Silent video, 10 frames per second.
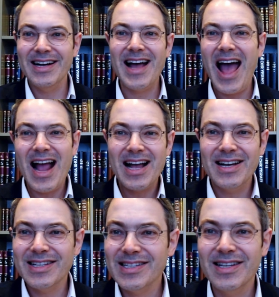
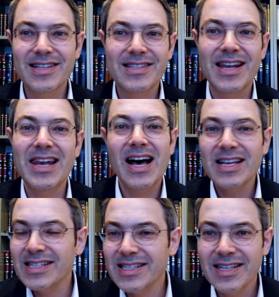anger to
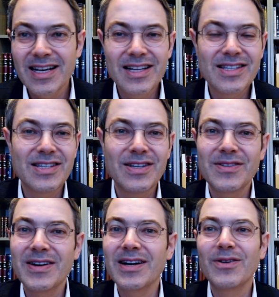lust
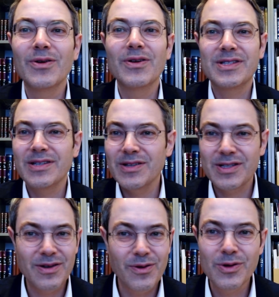to
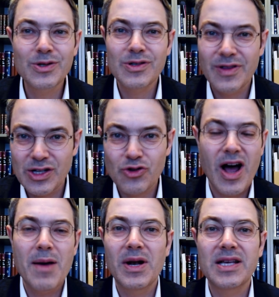all sorts of things,
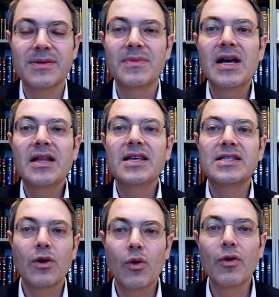tribalism.
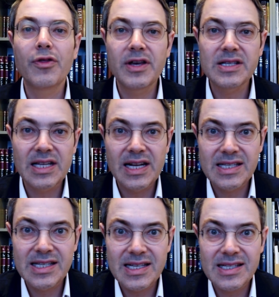These are all things that
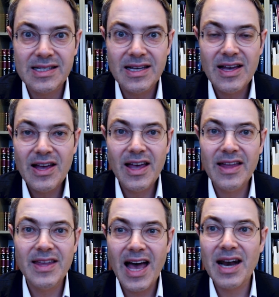exist
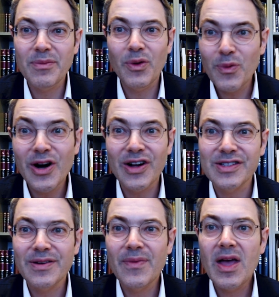in the animal
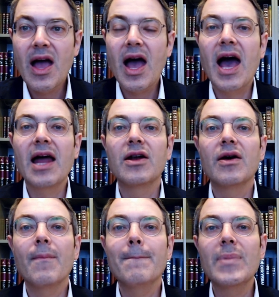world. And
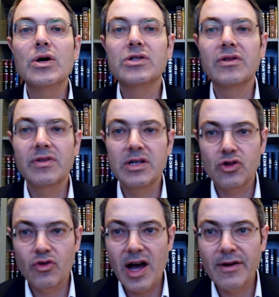most of these
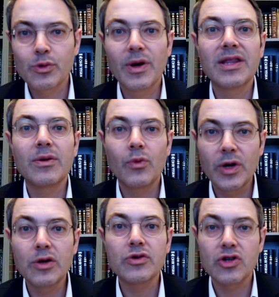drives, when we
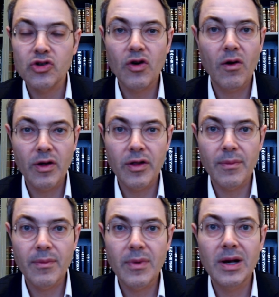lose control of
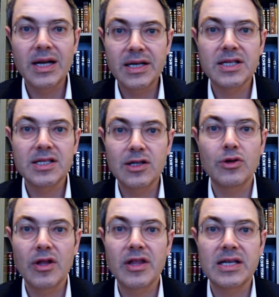them, lead us to
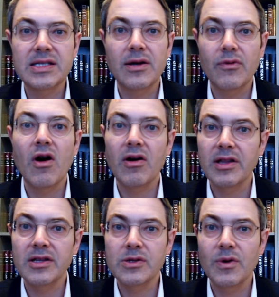do the things that are wrong
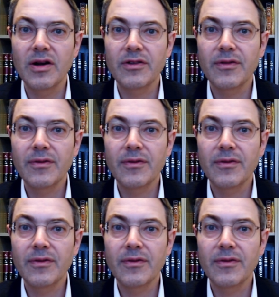in this world,